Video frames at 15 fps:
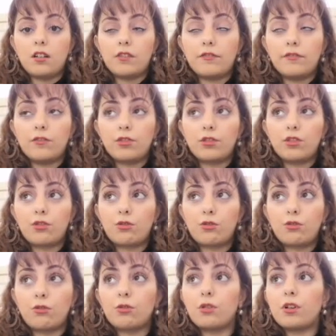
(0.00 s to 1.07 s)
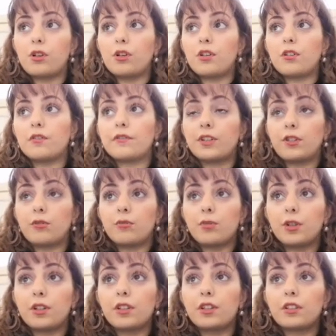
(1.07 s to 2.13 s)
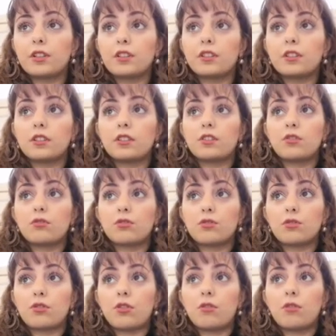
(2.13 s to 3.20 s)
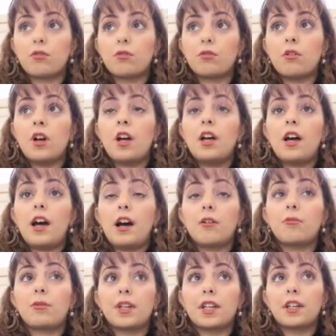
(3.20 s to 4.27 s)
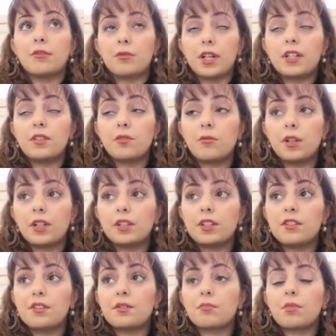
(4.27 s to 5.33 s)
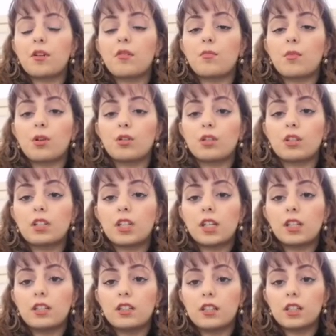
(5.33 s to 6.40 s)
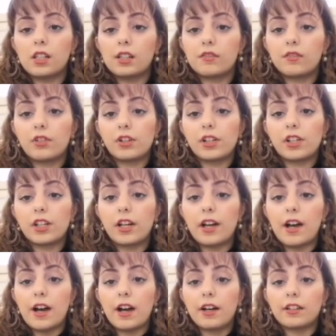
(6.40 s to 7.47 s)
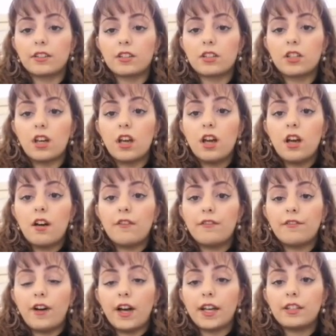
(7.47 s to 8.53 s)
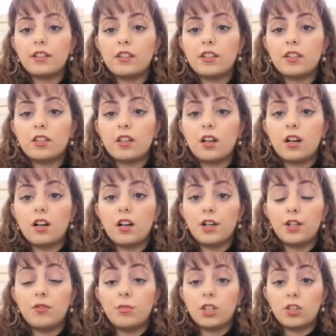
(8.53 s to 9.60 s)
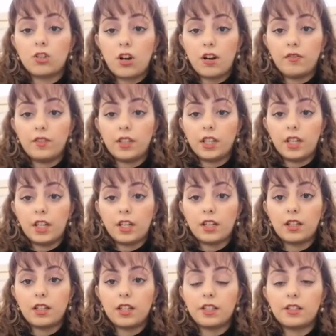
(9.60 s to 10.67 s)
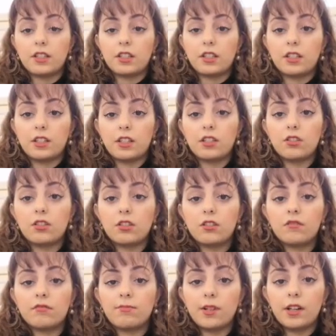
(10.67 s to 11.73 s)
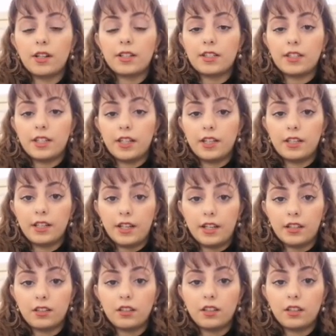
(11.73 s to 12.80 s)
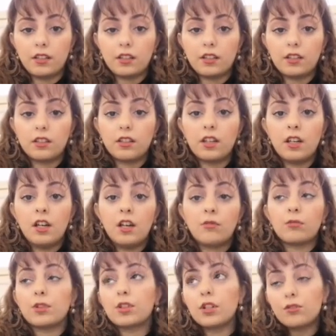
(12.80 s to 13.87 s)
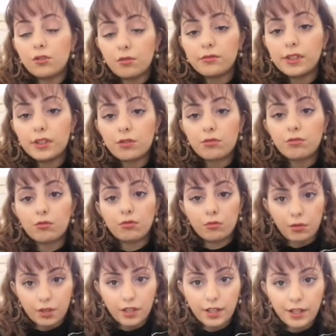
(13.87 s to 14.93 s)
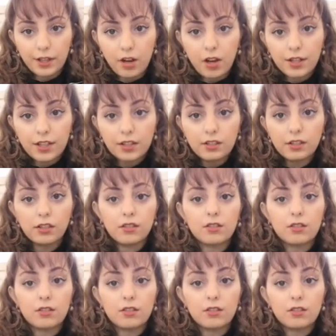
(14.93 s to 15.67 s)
full control of their work to show how we can raise awareness about modern day slavery and fight human trafficking. It's an initiative by CNN, and we're not the only school working on it.